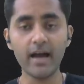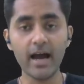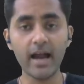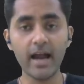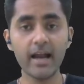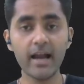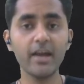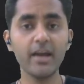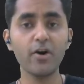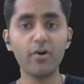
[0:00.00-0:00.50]

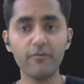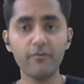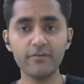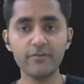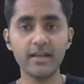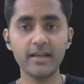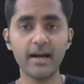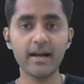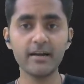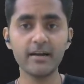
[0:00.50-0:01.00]
idea of
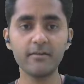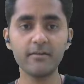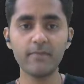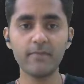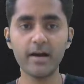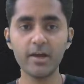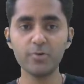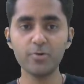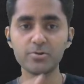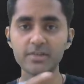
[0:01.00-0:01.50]
that
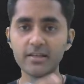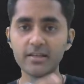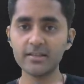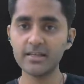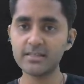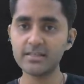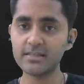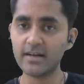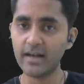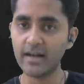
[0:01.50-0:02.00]
by using
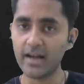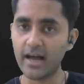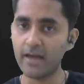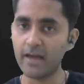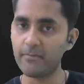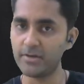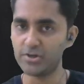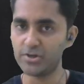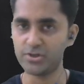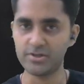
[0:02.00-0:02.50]
these
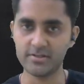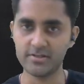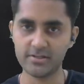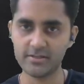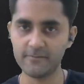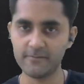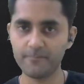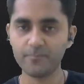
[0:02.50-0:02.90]
dimensions.